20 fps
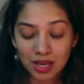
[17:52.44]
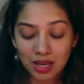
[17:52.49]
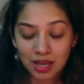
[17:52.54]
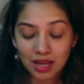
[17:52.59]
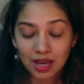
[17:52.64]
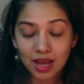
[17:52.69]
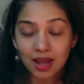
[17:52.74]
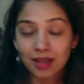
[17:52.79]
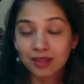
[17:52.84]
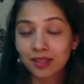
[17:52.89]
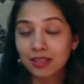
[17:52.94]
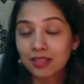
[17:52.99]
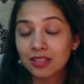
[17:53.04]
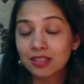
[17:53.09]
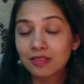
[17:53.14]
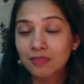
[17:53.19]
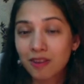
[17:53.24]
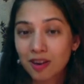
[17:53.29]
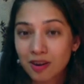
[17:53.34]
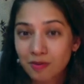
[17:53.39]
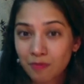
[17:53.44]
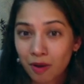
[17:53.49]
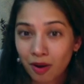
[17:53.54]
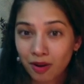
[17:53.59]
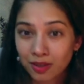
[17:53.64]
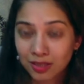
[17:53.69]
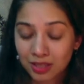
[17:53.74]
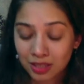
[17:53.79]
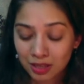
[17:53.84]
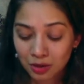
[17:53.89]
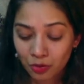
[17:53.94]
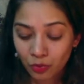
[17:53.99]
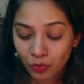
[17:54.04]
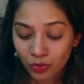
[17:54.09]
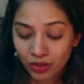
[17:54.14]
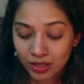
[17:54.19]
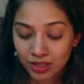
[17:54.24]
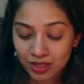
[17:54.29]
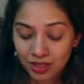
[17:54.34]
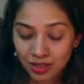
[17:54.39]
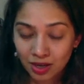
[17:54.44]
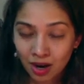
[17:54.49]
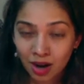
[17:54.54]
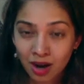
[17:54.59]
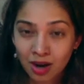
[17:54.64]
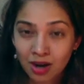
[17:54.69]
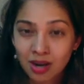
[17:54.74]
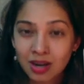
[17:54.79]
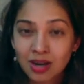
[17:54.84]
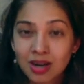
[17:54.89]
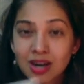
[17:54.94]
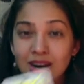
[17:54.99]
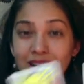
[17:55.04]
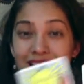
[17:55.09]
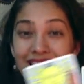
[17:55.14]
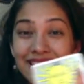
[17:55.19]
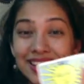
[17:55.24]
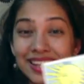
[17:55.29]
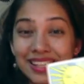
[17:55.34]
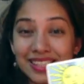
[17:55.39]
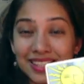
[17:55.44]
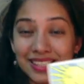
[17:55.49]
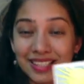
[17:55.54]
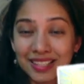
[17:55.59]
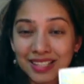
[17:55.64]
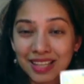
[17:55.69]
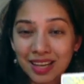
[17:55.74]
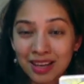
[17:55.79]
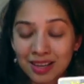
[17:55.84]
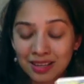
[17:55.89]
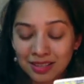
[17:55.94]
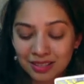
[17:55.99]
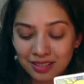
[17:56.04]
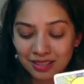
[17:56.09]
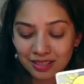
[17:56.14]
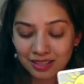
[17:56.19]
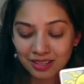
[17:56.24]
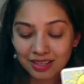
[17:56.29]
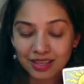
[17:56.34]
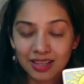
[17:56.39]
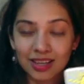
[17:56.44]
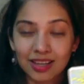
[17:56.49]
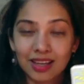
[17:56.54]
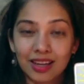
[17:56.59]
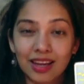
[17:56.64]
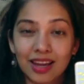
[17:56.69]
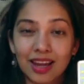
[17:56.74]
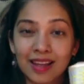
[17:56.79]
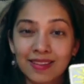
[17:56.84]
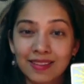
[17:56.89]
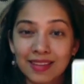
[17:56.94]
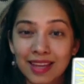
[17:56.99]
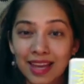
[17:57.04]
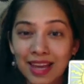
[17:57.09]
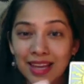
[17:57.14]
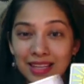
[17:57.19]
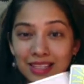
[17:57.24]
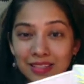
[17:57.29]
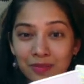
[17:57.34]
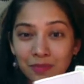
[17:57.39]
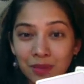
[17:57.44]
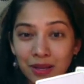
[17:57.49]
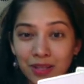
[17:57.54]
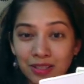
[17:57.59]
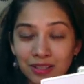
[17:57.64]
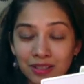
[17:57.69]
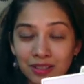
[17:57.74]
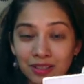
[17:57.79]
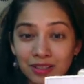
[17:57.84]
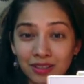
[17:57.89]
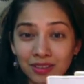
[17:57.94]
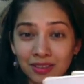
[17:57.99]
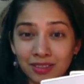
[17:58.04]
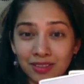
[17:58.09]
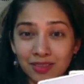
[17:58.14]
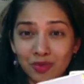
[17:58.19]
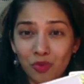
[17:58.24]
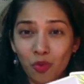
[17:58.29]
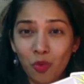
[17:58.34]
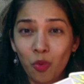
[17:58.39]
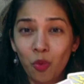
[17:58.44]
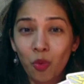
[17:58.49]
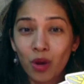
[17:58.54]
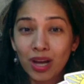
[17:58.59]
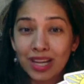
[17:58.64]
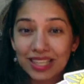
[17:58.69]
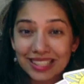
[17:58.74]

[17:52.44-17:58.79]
And this is very positive. With the Star, the Sun, and the Ace of Pentacles. What?